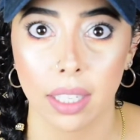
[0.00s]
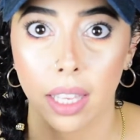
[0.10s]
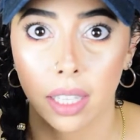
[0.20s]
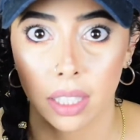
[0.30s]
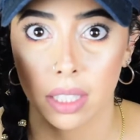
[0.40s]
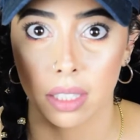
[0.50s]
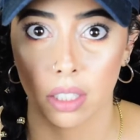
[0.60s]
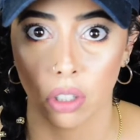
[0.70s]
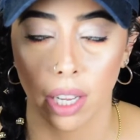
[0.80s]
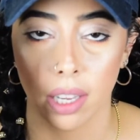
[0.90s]
10 of these
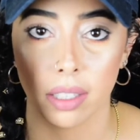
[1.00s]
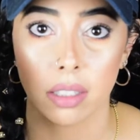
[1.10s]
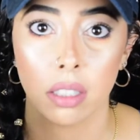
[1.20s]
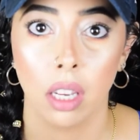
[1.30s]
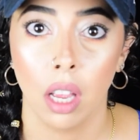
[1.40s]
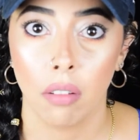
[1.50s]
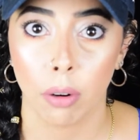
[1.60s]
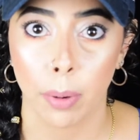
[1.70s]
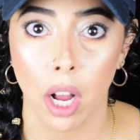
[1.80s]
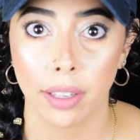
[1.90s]
little guys
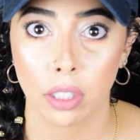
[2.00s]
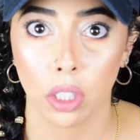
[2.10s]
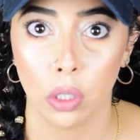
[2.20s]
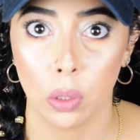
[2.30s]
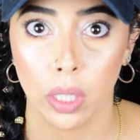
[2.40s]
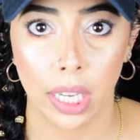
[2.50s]
from Costco,